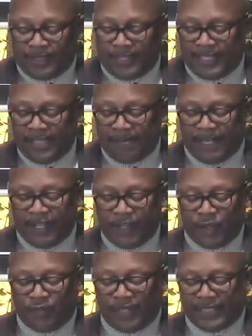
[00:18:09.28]
Anybody
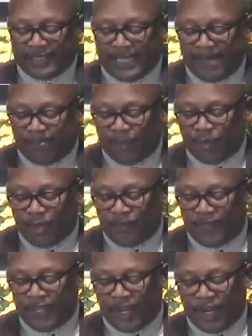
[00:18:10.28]
know of an example where
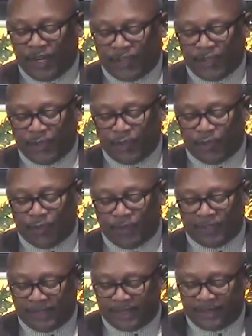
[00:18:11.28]
they argued over
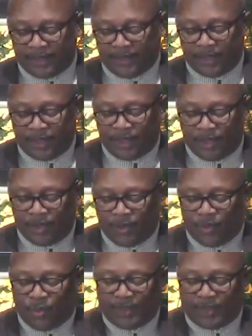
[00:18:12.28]
what
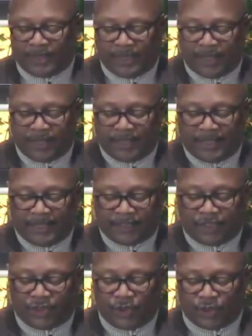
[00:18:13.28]
the
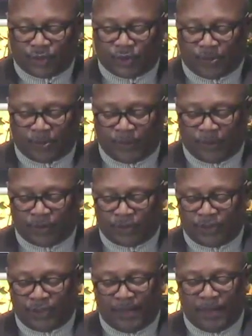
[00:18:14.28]
Jews were supposed to
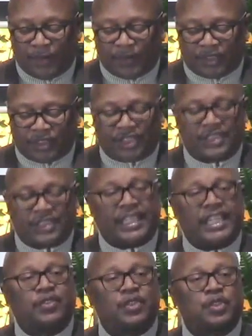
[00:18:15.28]
do? I mean, what the
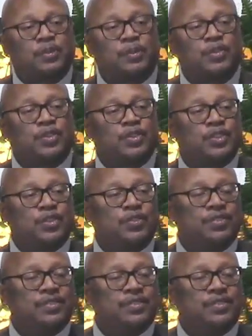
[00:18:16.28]
Gentiles were supposed to do?